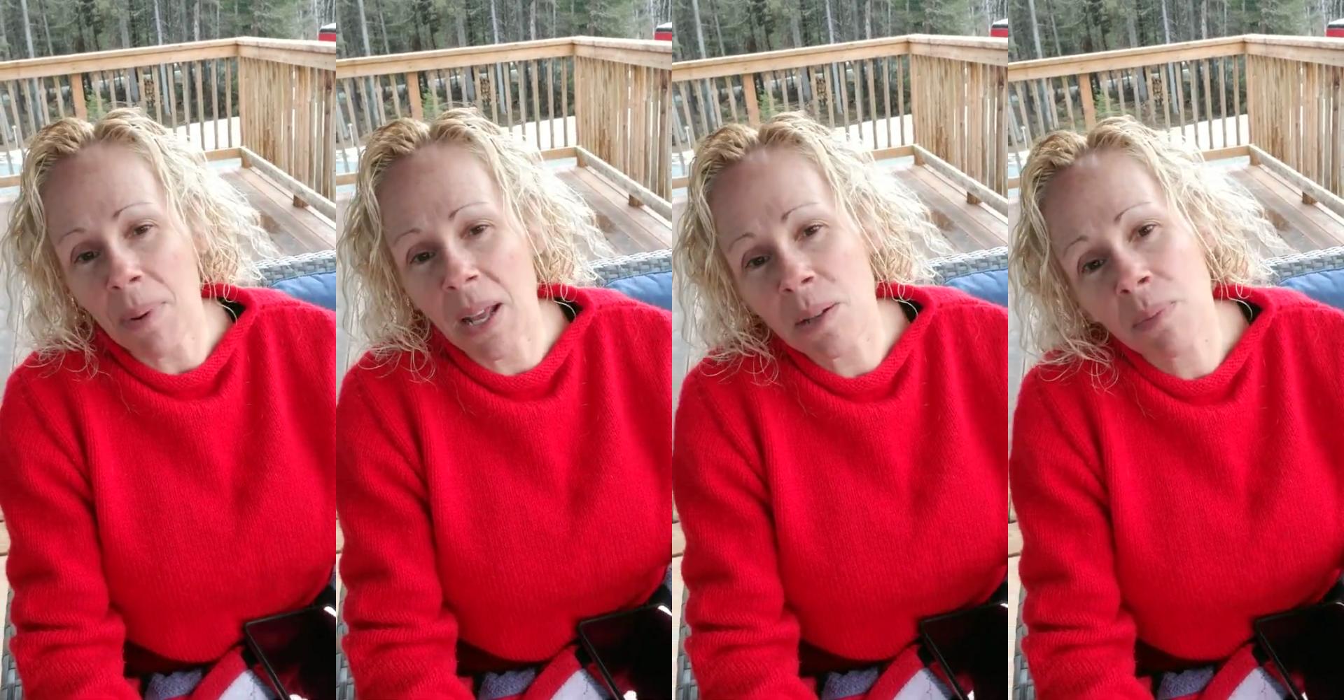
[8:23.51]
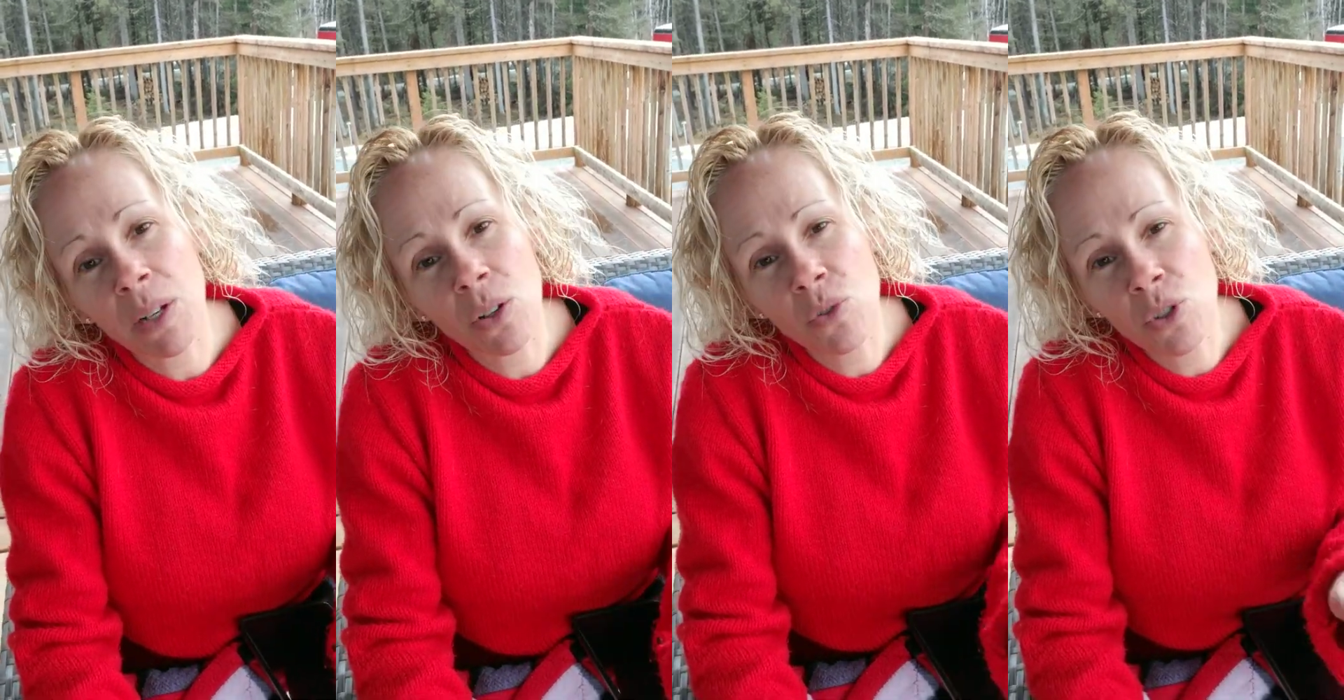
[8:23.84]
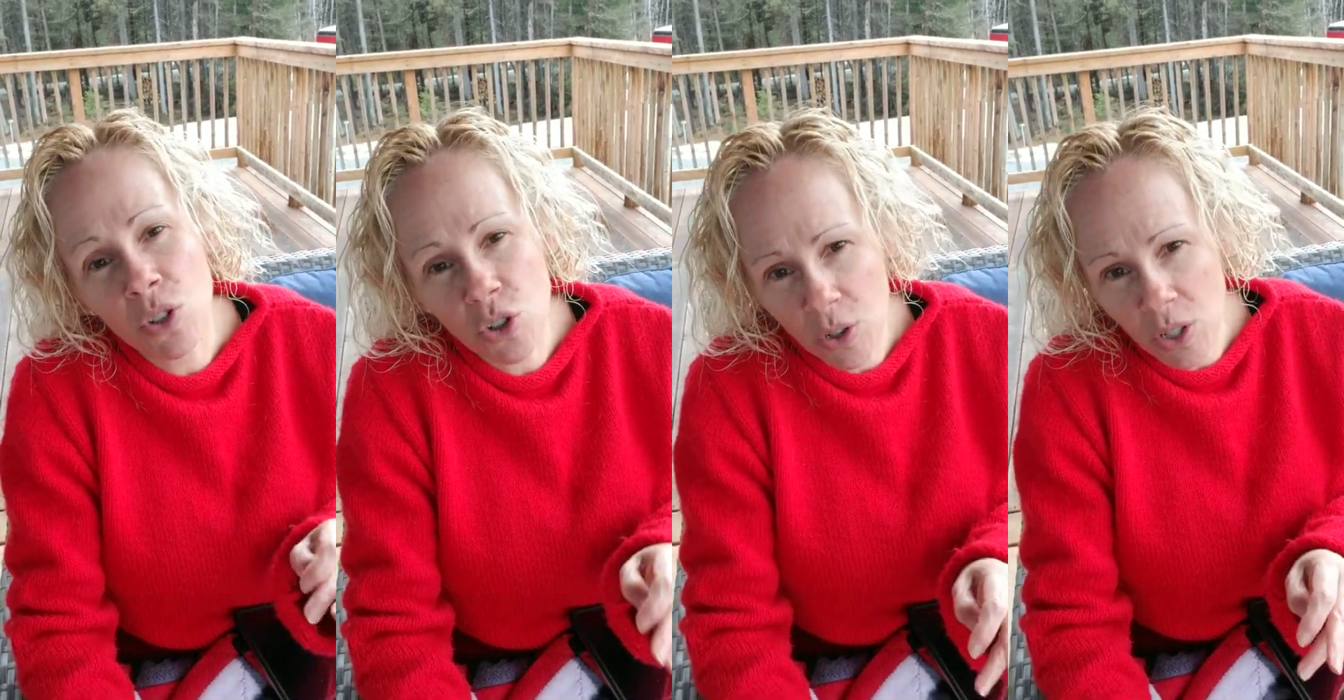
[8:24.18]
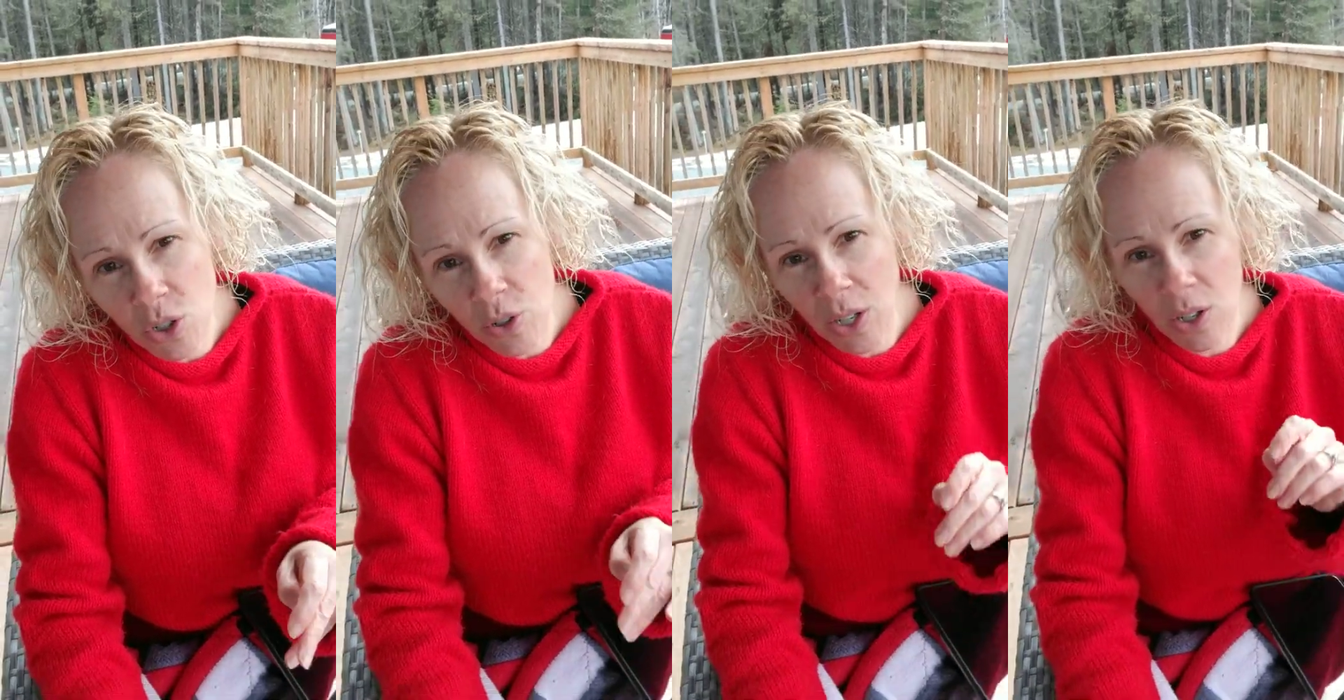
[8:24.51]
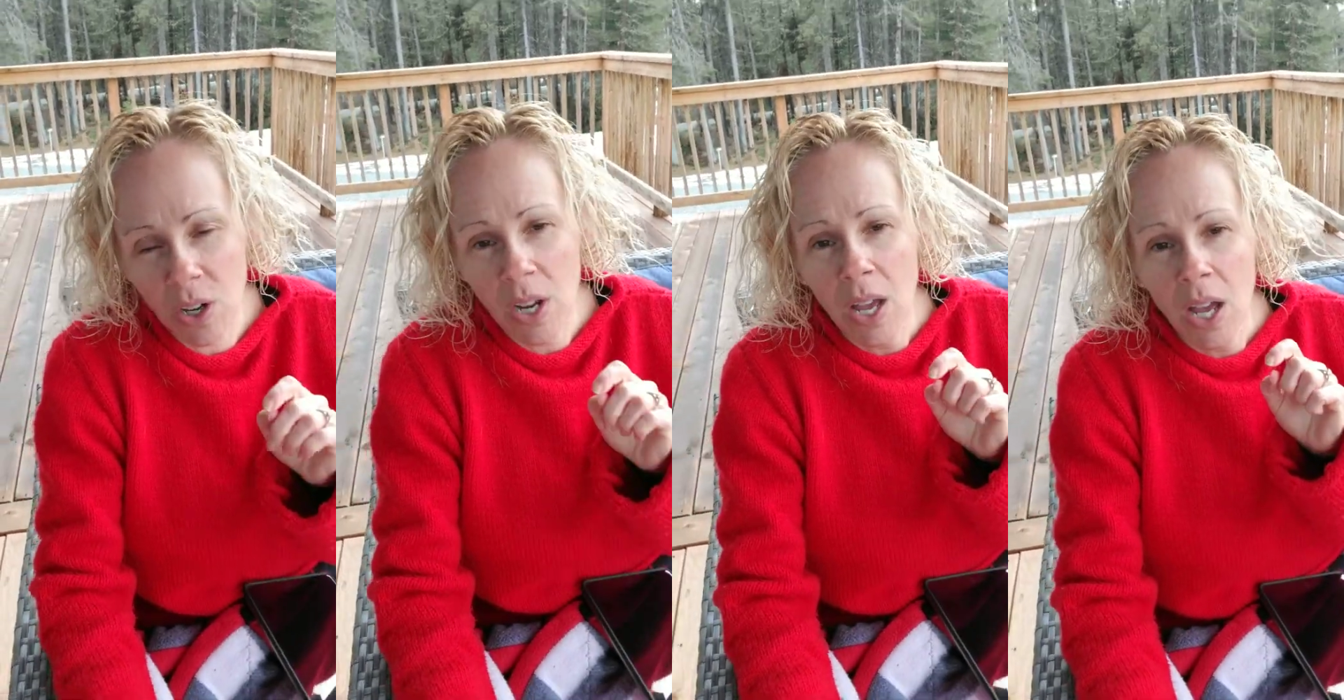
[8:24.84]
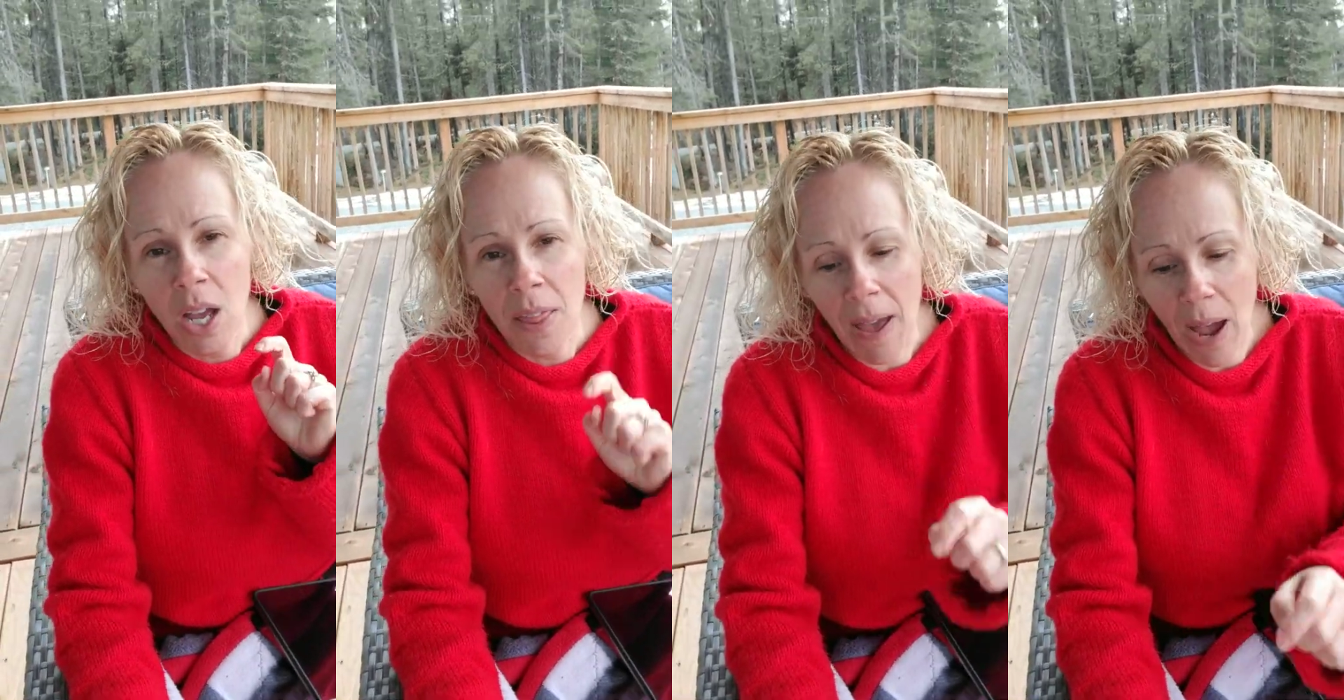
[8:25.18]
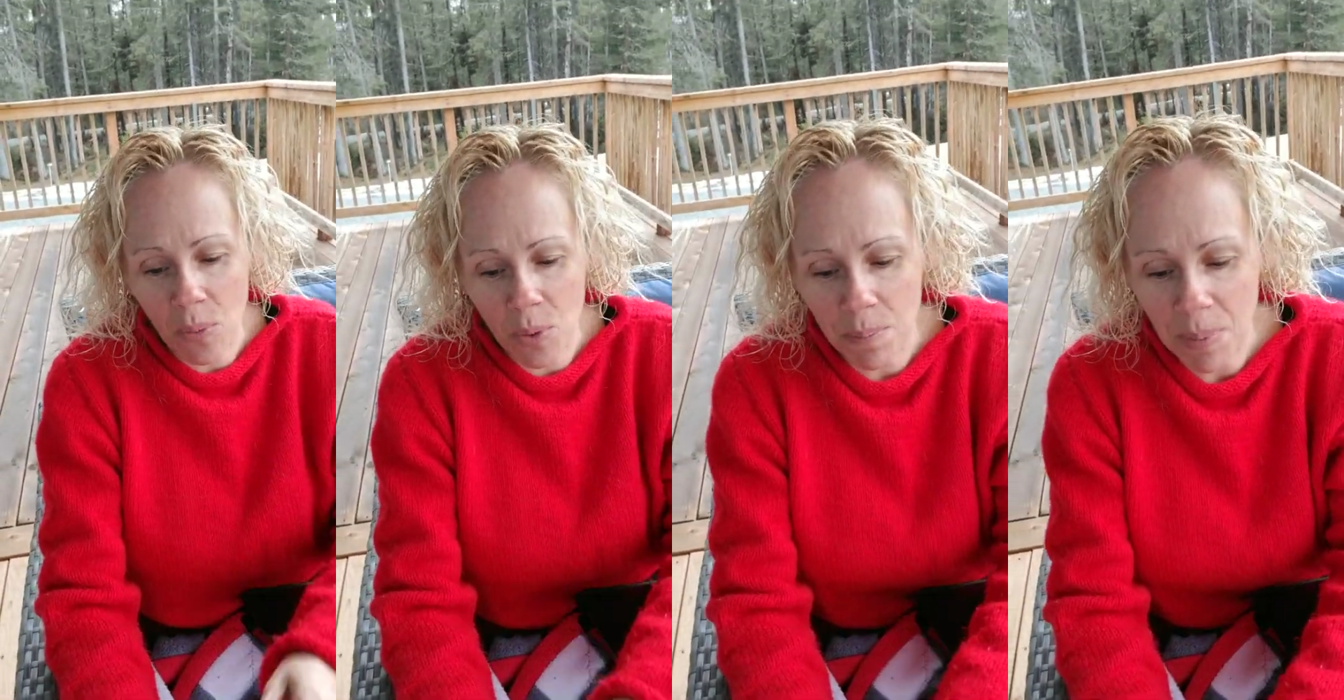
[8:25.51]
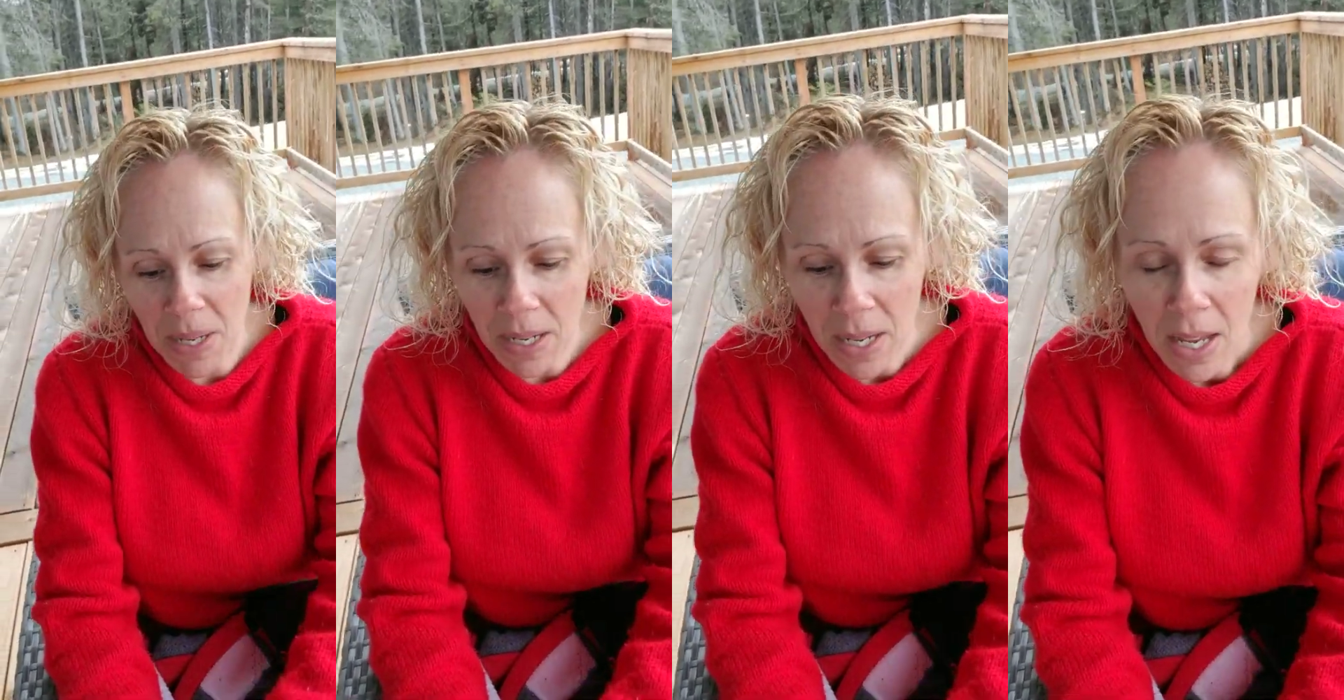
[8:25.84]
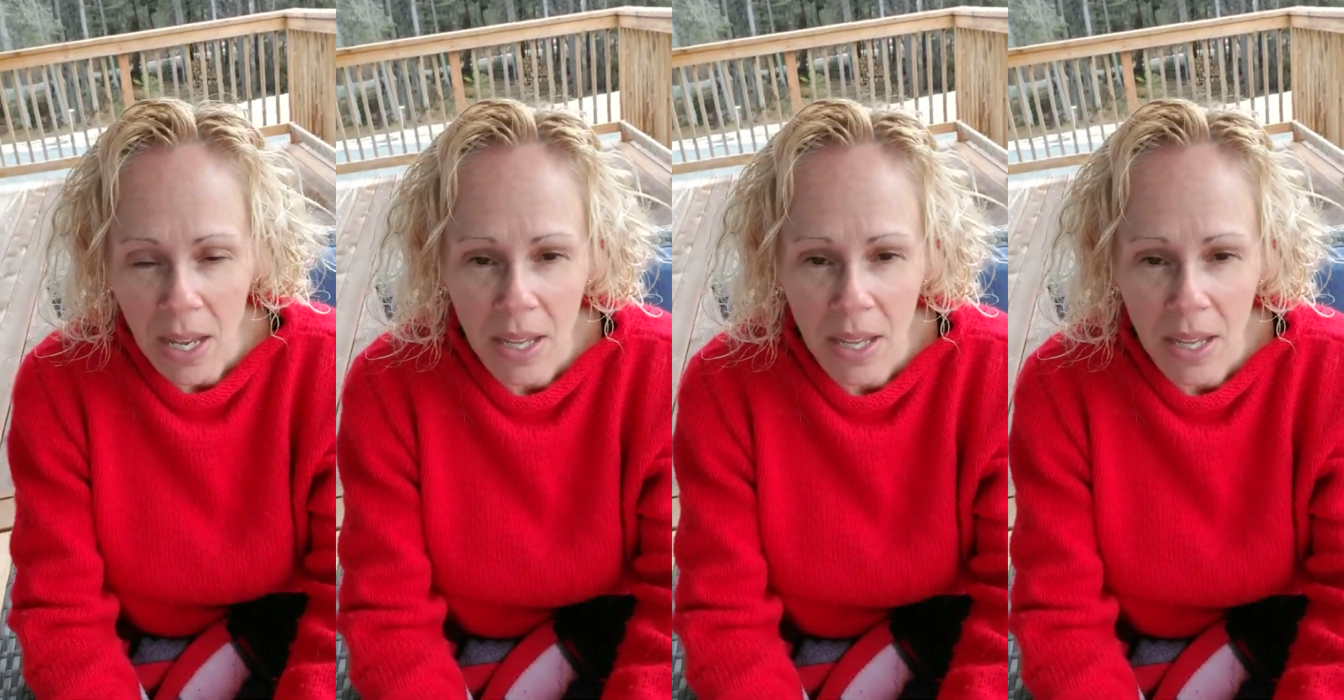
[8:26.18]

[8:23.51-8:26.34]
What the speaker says: Anybody who's a trail trekker, that would be